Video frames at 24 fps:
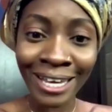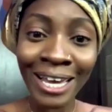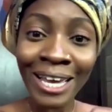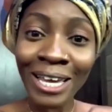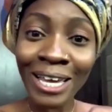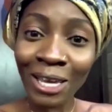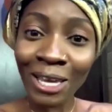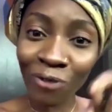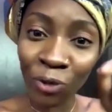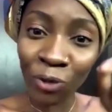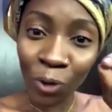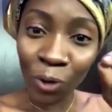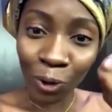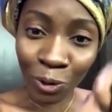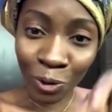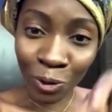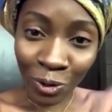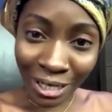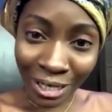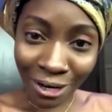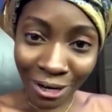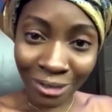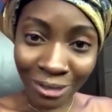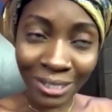If you go to
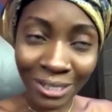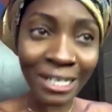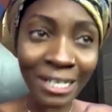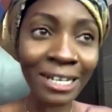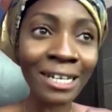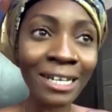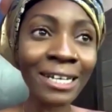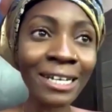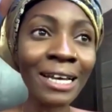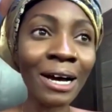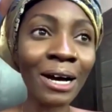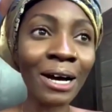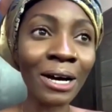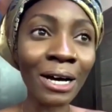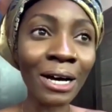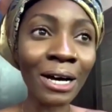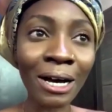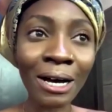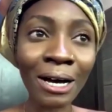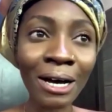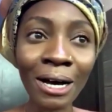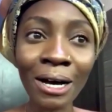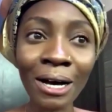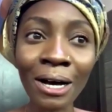Delta,
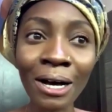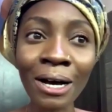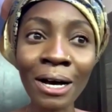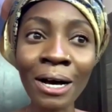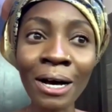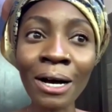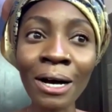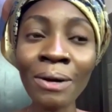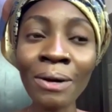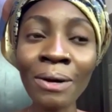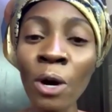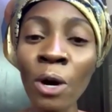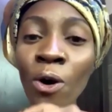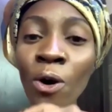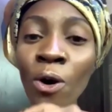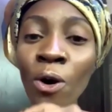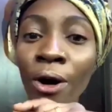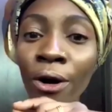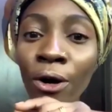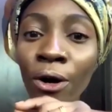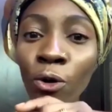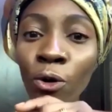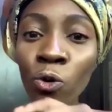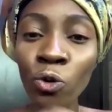
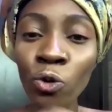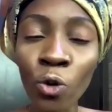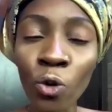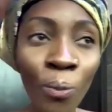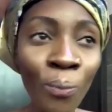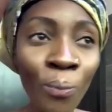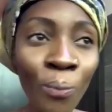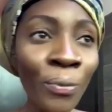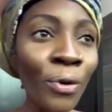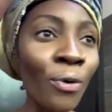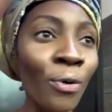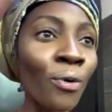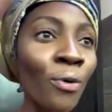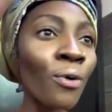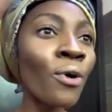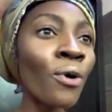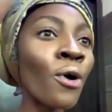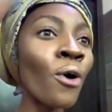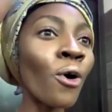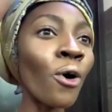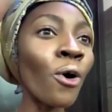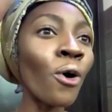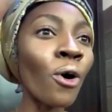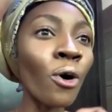Urobo
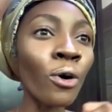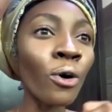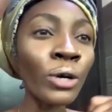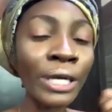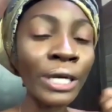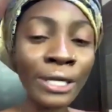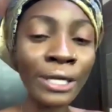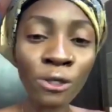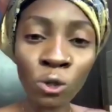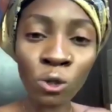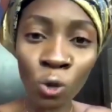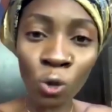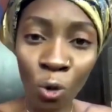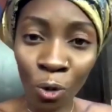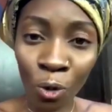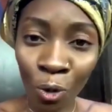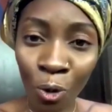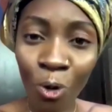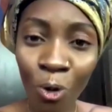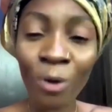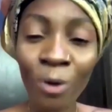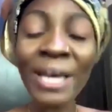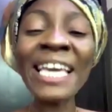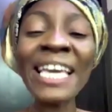or
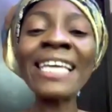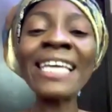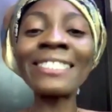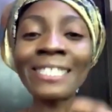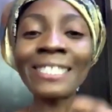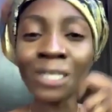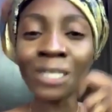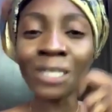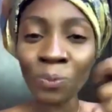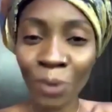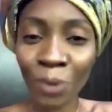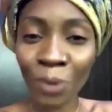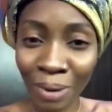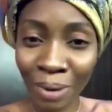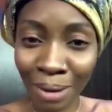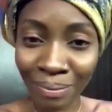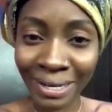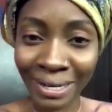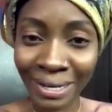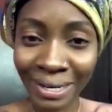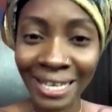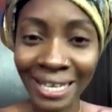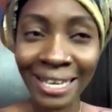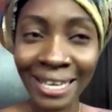Isoko, it is
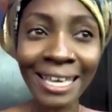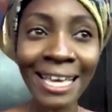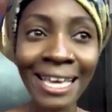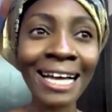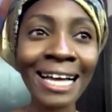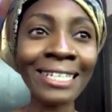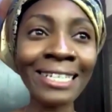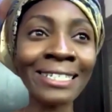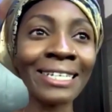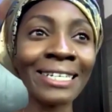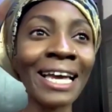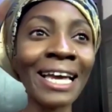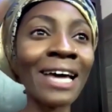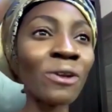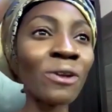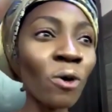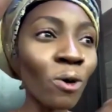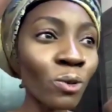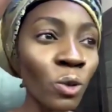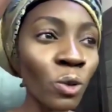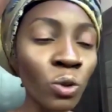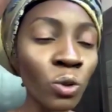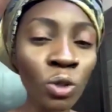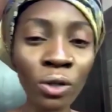probably Ingaji, and
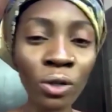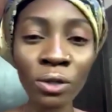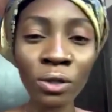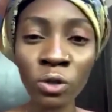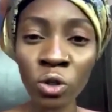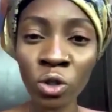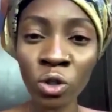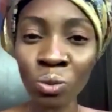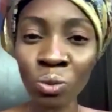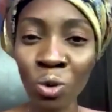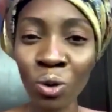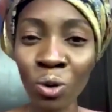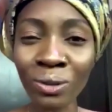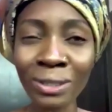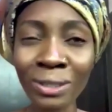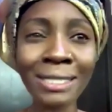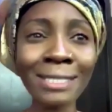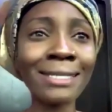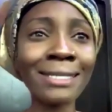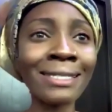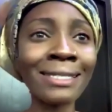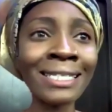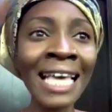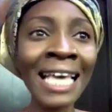all those other small
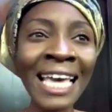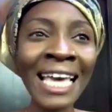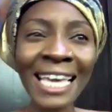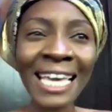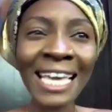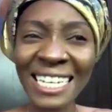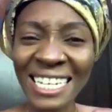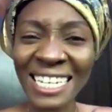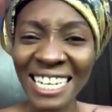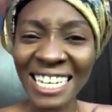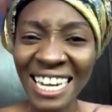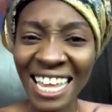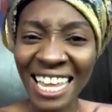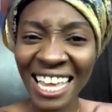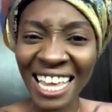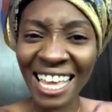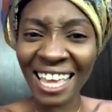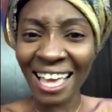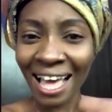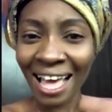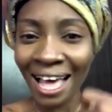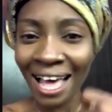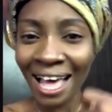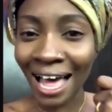things.
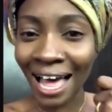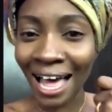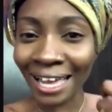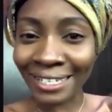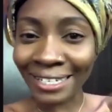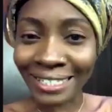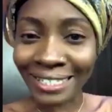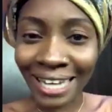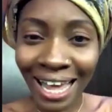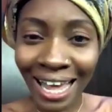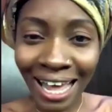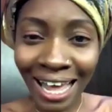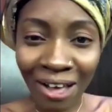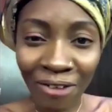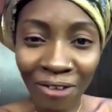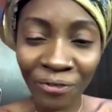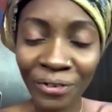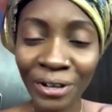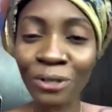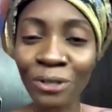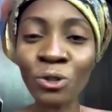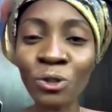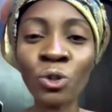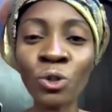Ine, Ada,
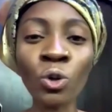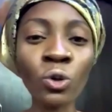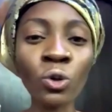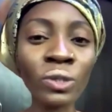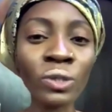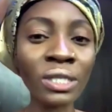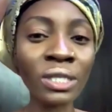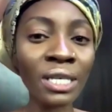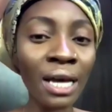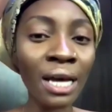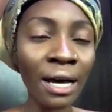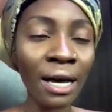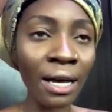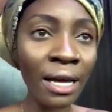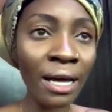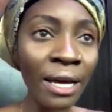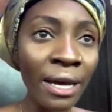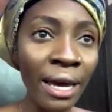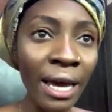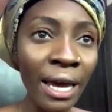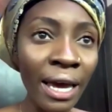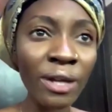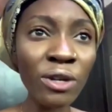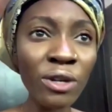first daughter,
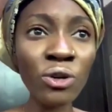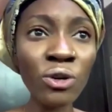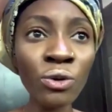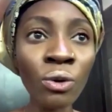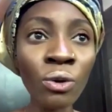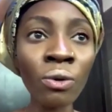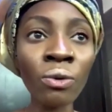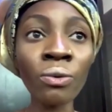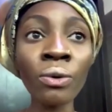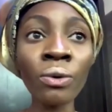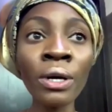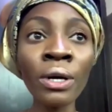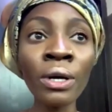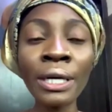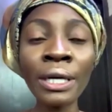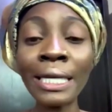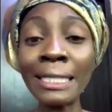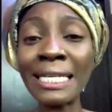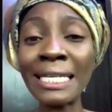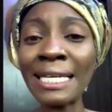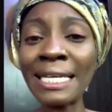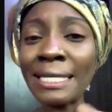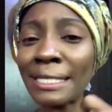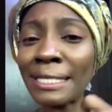and
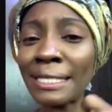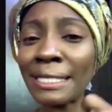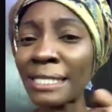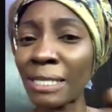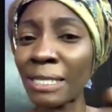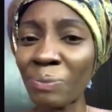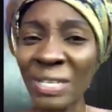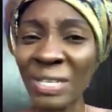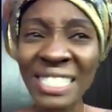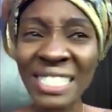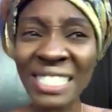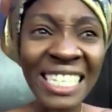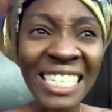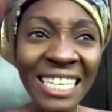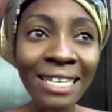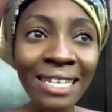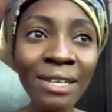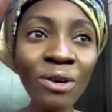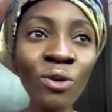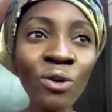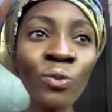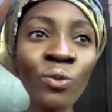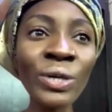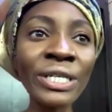the
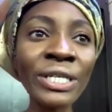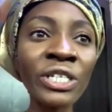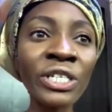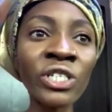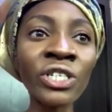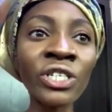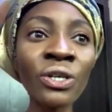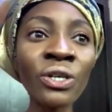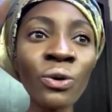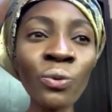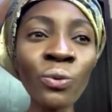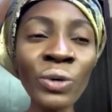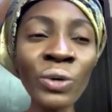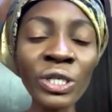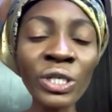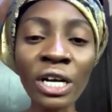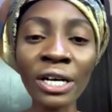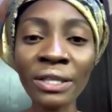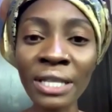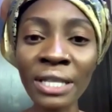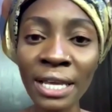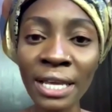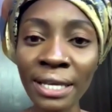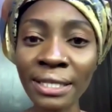CBD, which
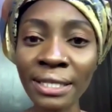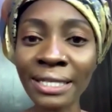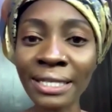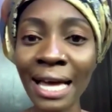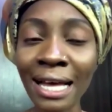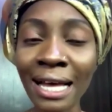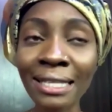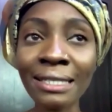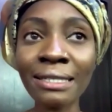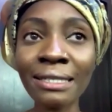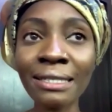are things that